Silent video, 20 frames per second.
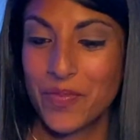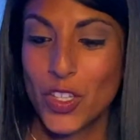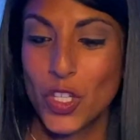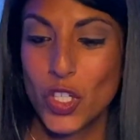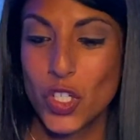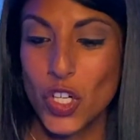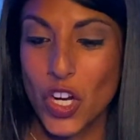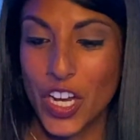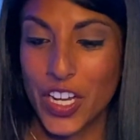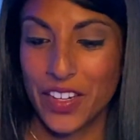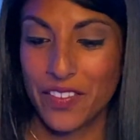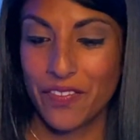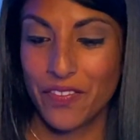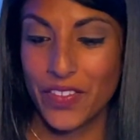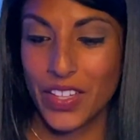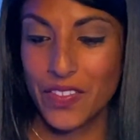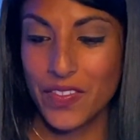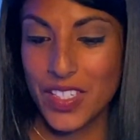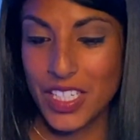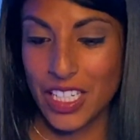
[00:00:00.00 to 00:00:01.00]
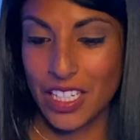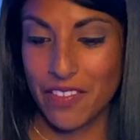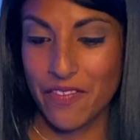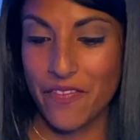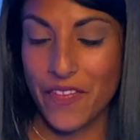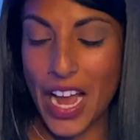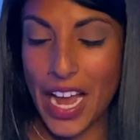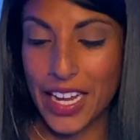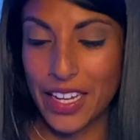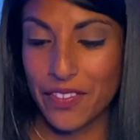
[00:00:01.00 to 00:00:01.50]
John
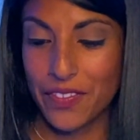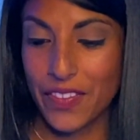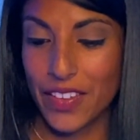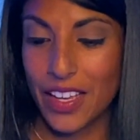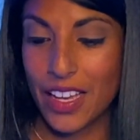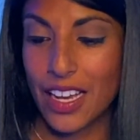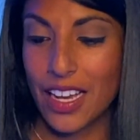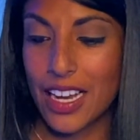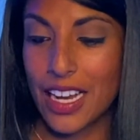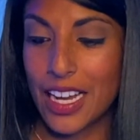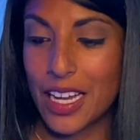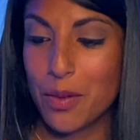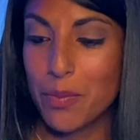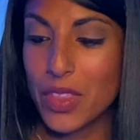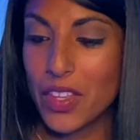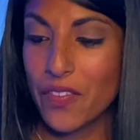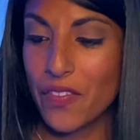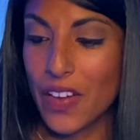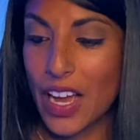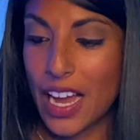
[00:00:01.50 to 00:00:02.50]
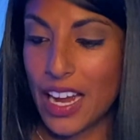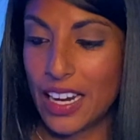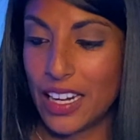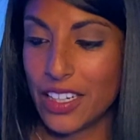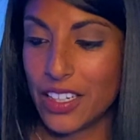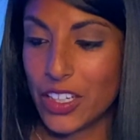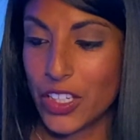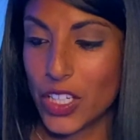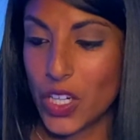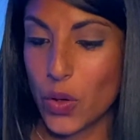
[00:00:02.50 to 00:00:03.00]
15:5. I am the
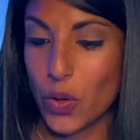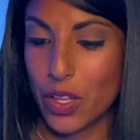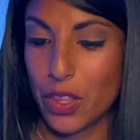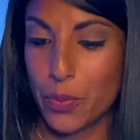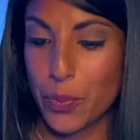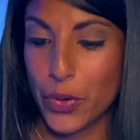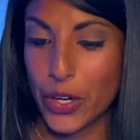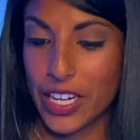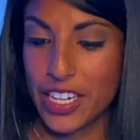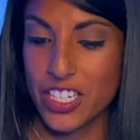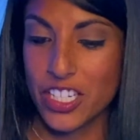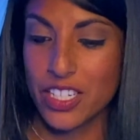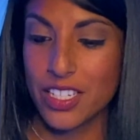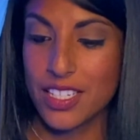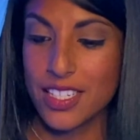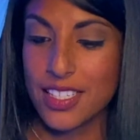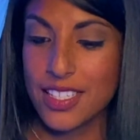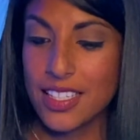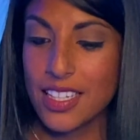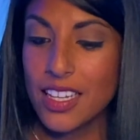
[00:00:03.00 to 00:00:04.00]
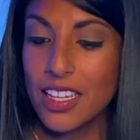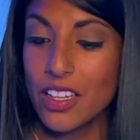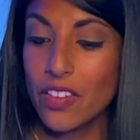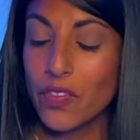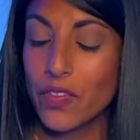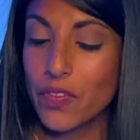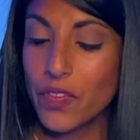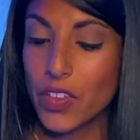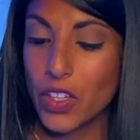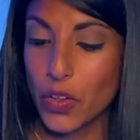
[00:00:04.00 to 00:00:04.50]
vine, you are the branches.
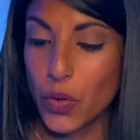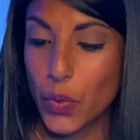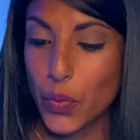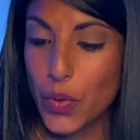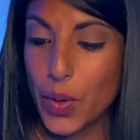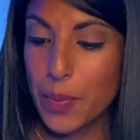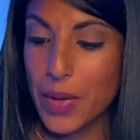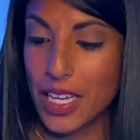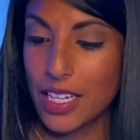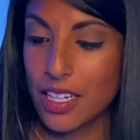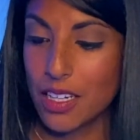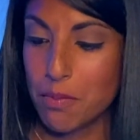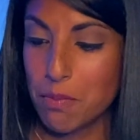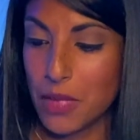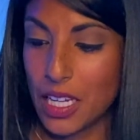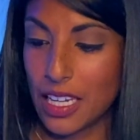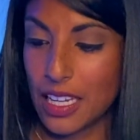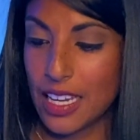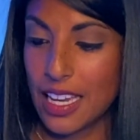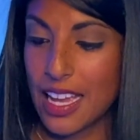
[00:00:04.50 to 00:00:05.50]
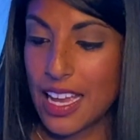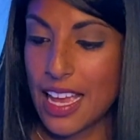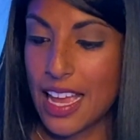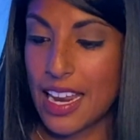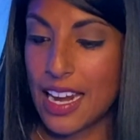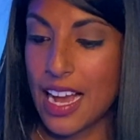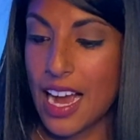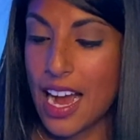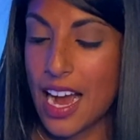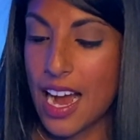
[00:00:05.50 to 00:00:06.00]
If you remain in me
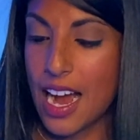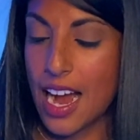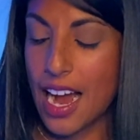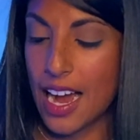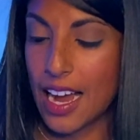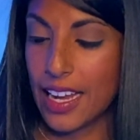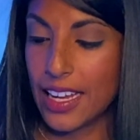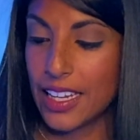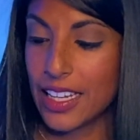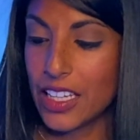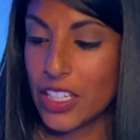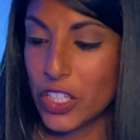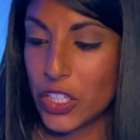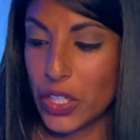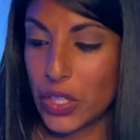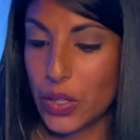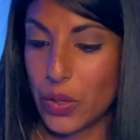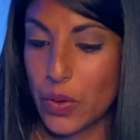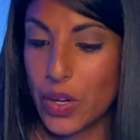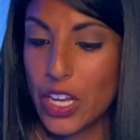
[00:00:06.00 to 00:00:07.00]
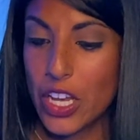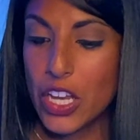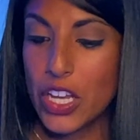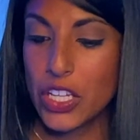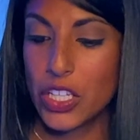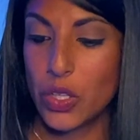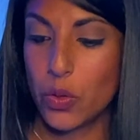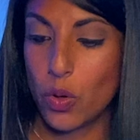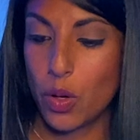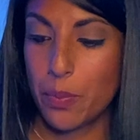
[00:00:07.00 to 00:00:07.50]
and I in you,
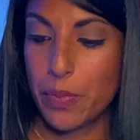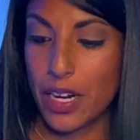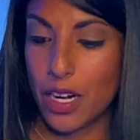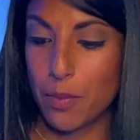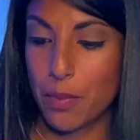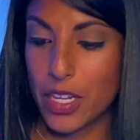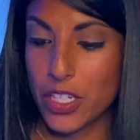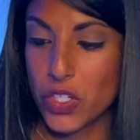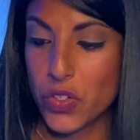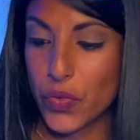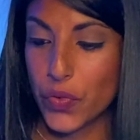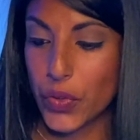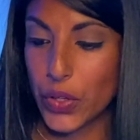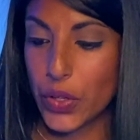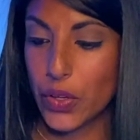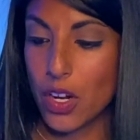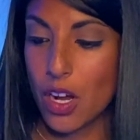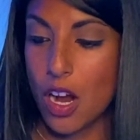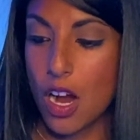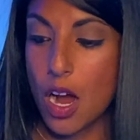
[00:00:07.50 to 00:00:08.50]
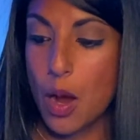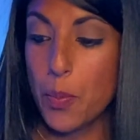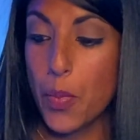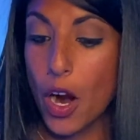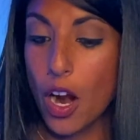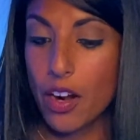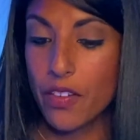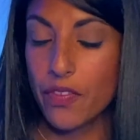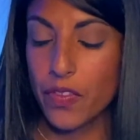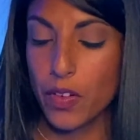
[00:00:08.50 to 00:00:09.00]
you will bear much fruit.
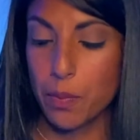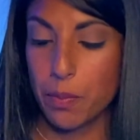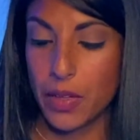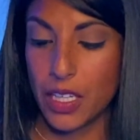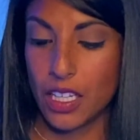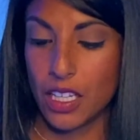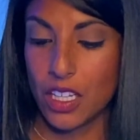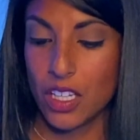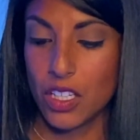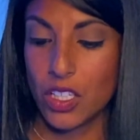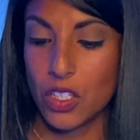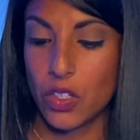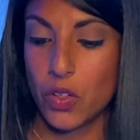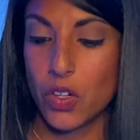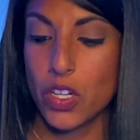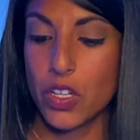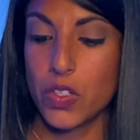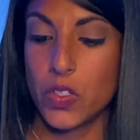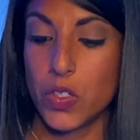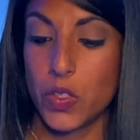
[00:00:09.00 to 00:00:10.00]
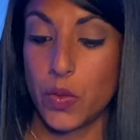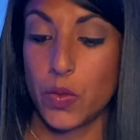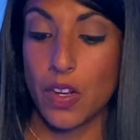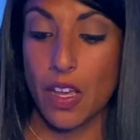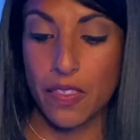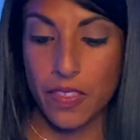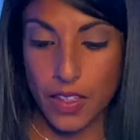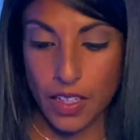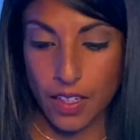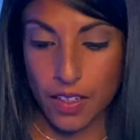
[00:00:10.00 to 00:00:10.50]
Apart from me, you could do
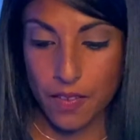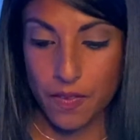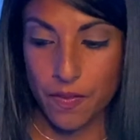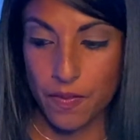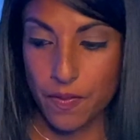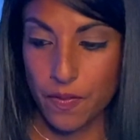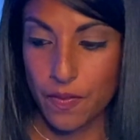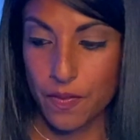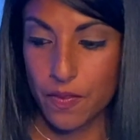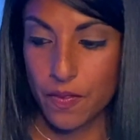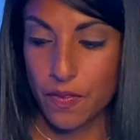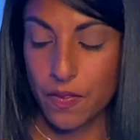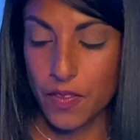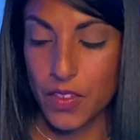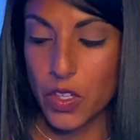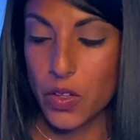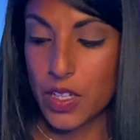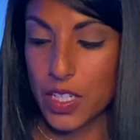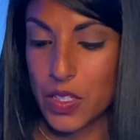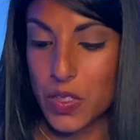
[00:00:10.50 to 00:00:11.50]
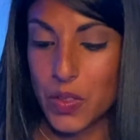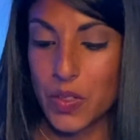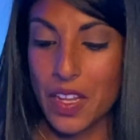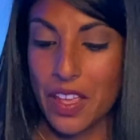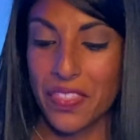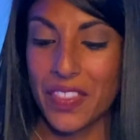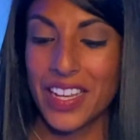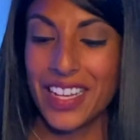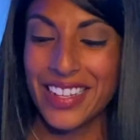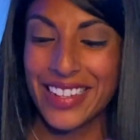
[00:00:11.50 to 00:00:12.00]
nothing. You can do
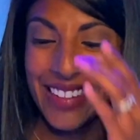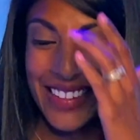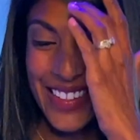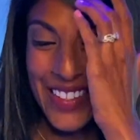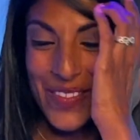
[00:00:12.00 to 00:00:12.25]
nothing.